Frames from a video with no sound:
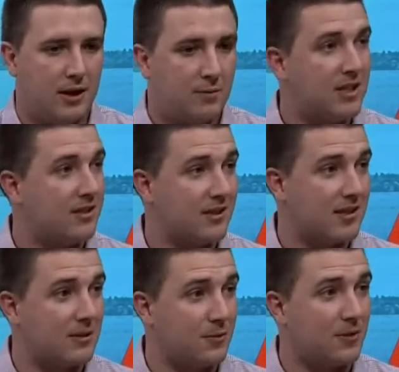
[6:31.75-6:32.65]
be
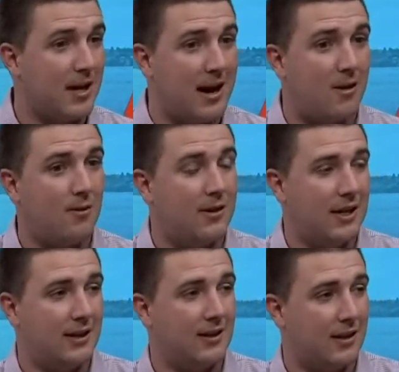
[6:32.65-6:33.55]
successful now
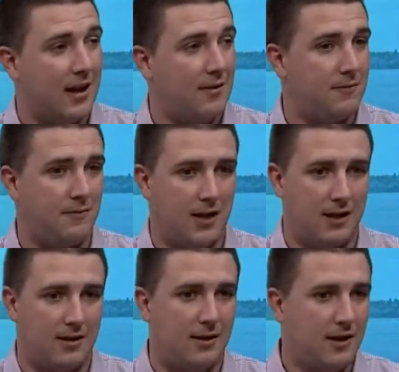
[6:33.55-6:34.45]
and in life
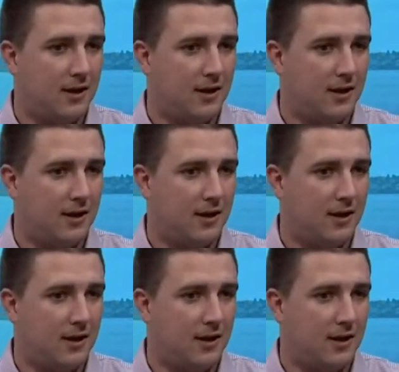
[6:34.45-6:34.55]
and